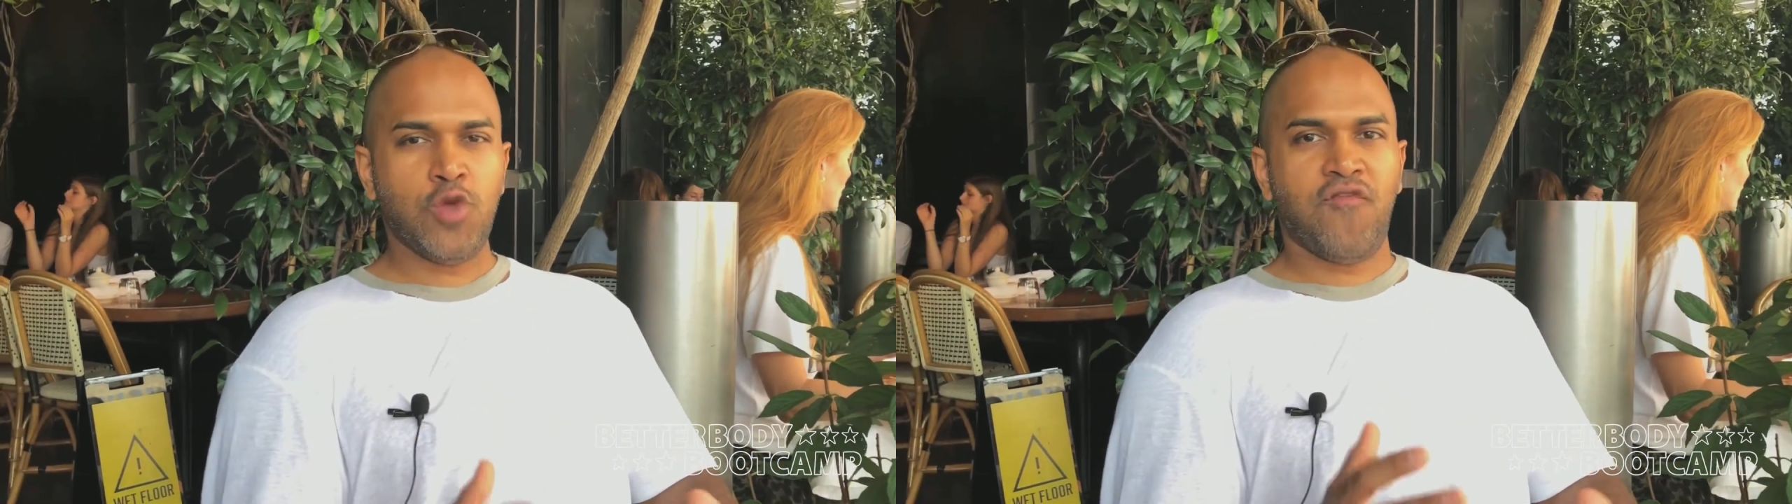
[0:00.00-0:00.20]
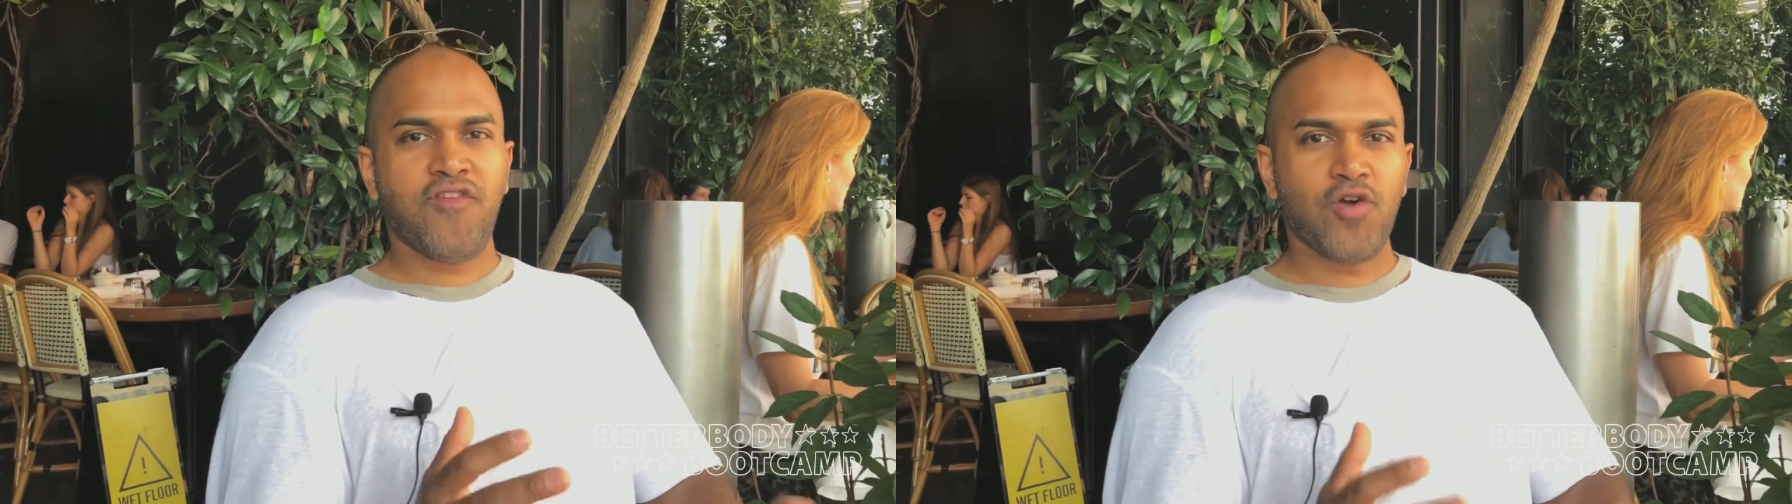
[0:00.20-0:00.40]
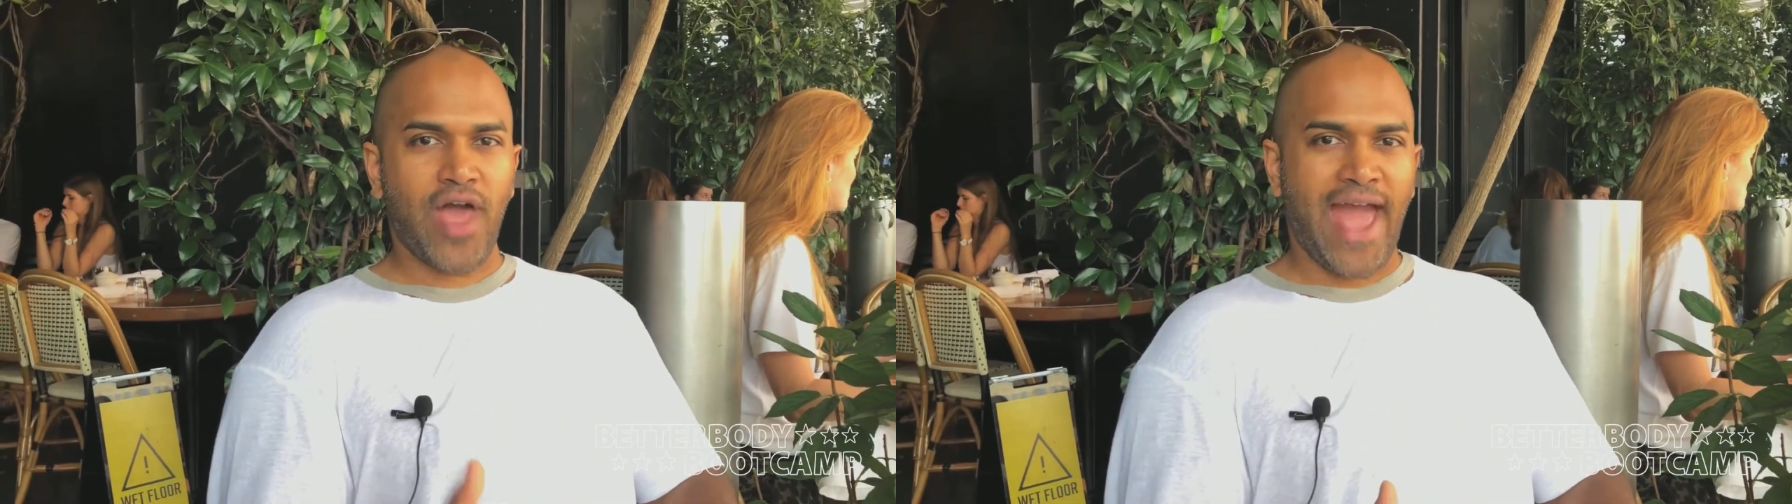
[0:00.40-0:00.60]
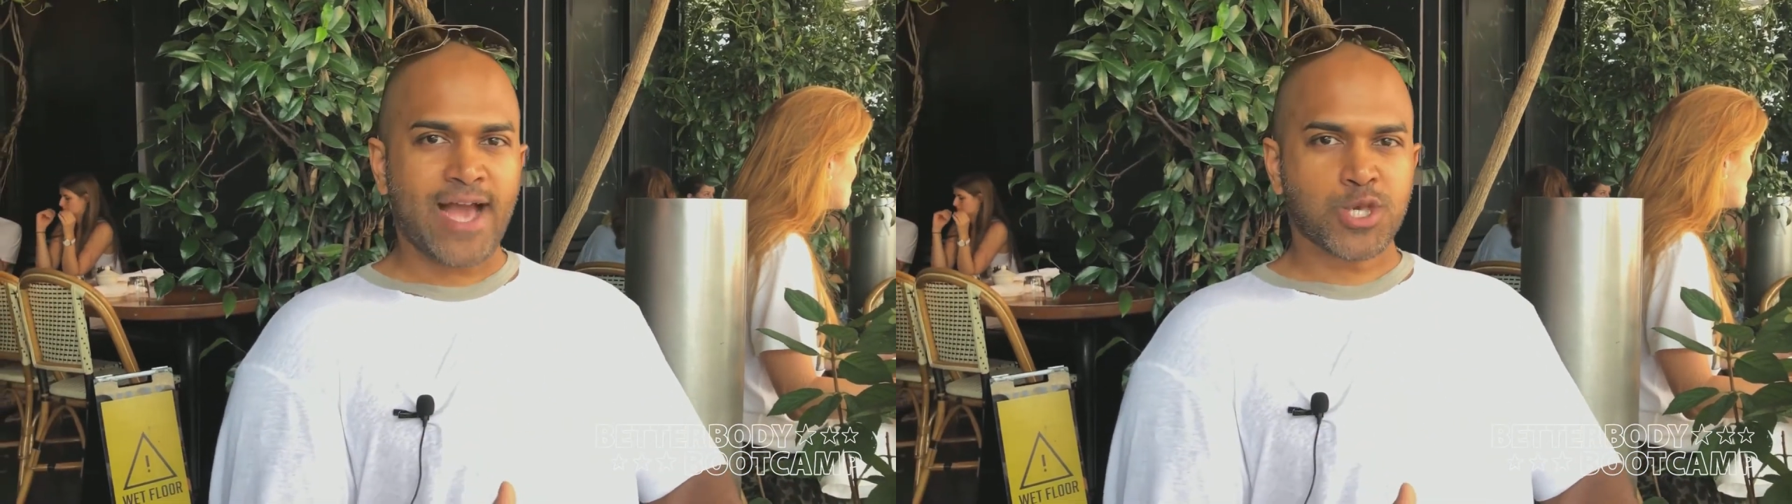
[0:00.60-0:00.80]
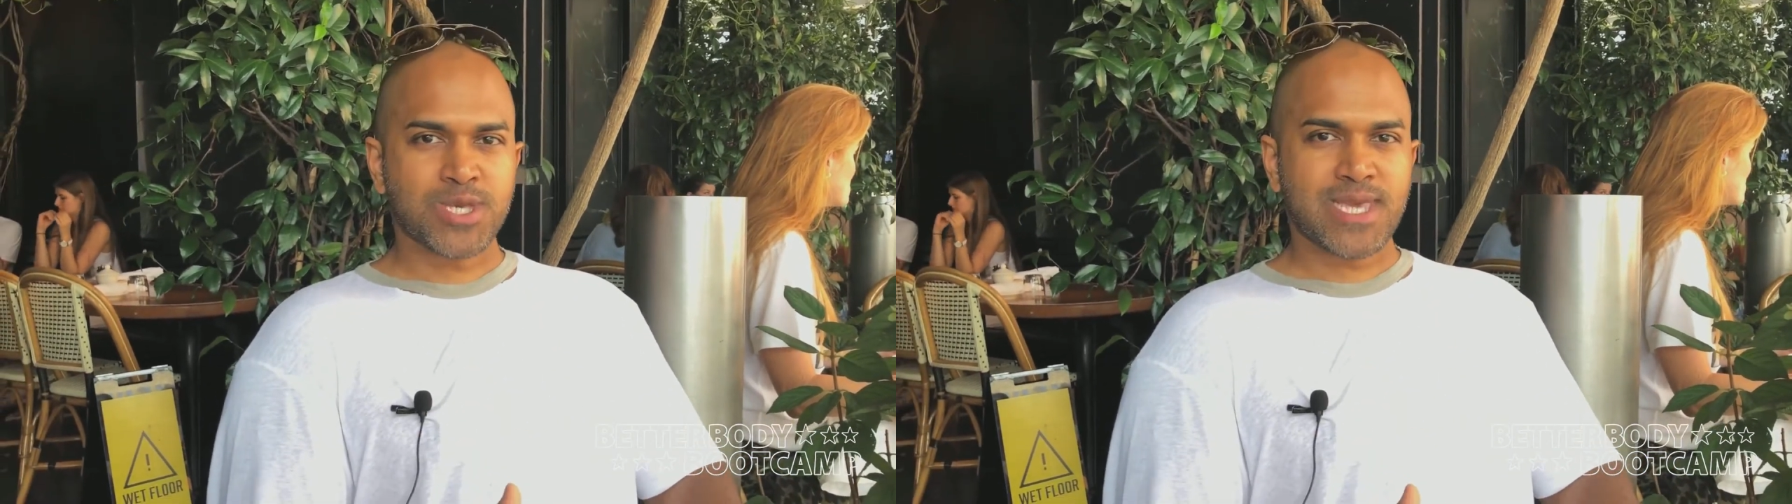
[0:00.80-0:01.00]
you feel
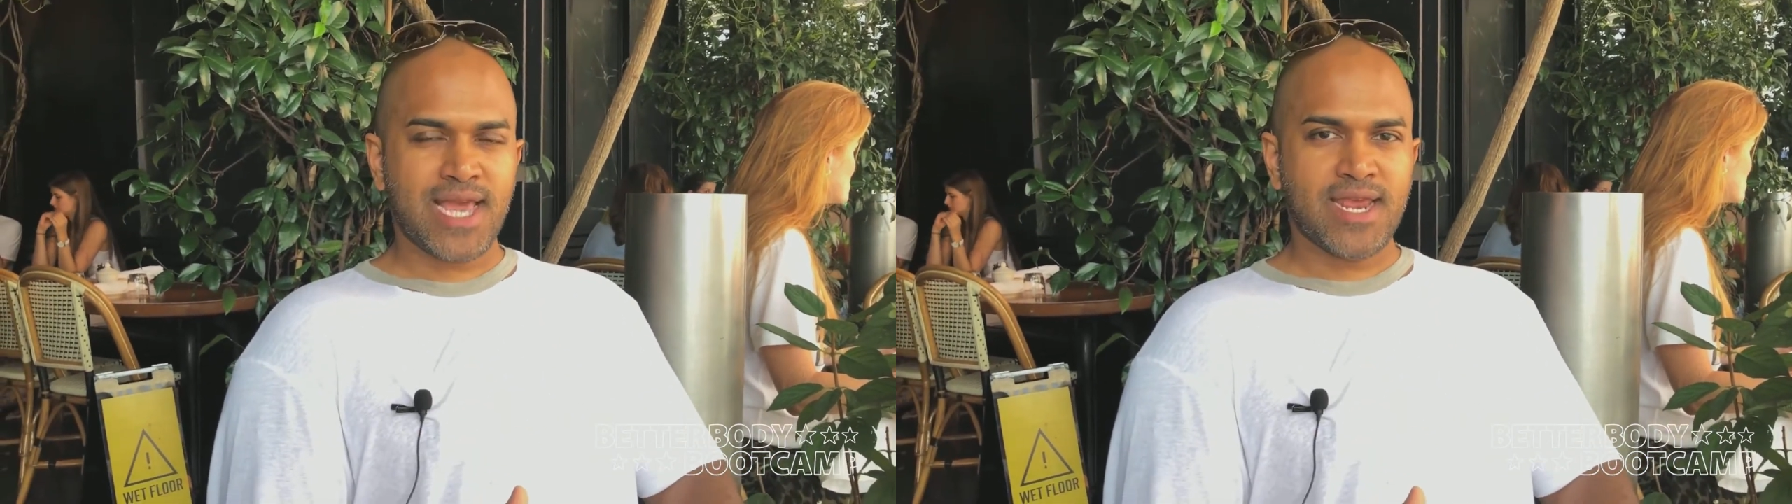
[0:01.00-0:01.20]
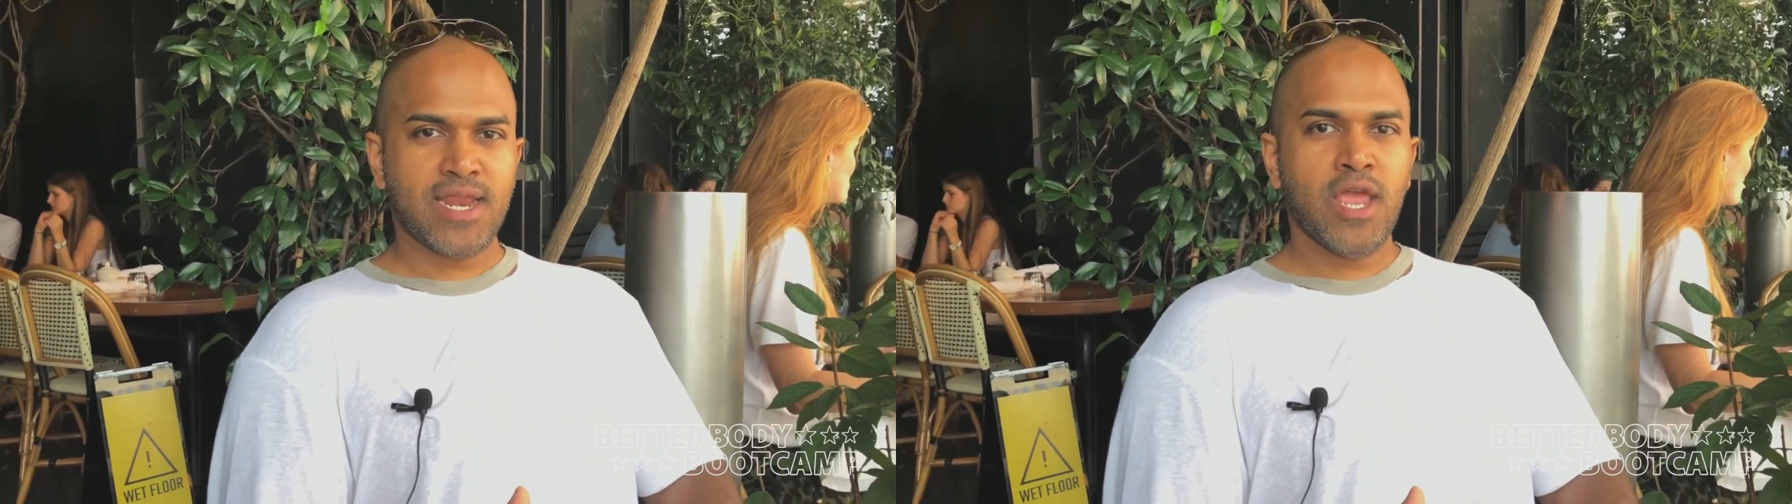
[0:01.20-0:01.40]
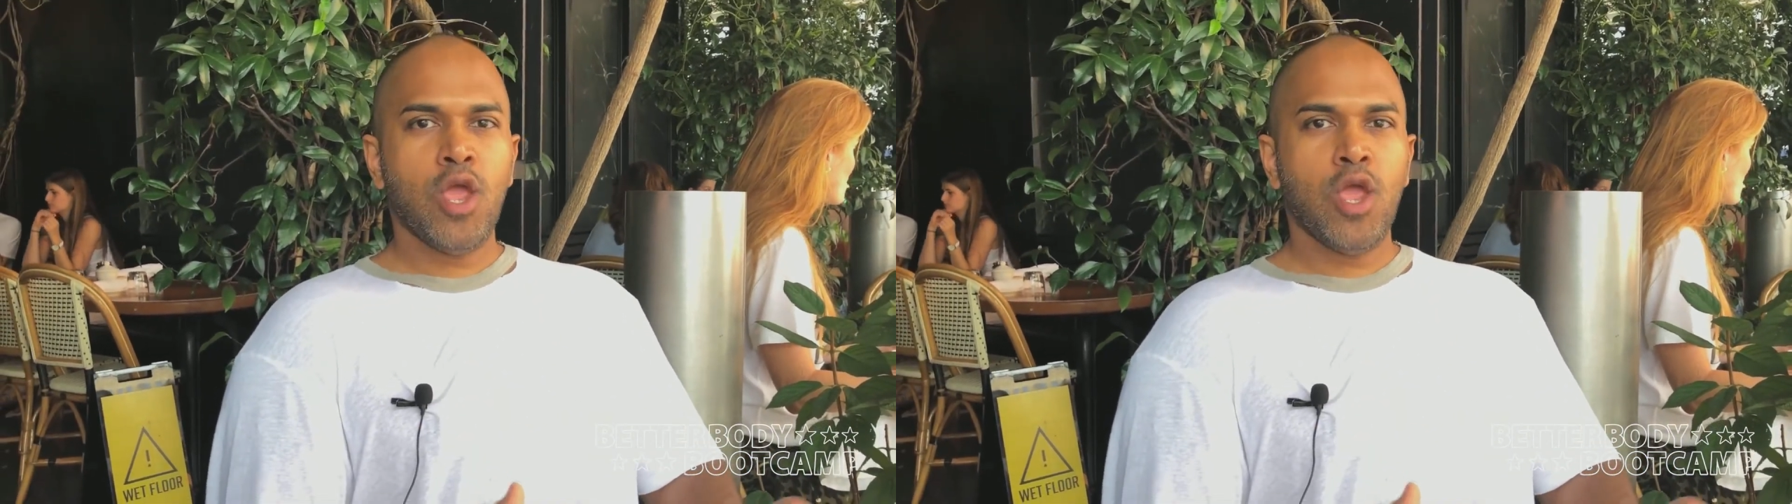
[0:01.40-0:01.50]
agitated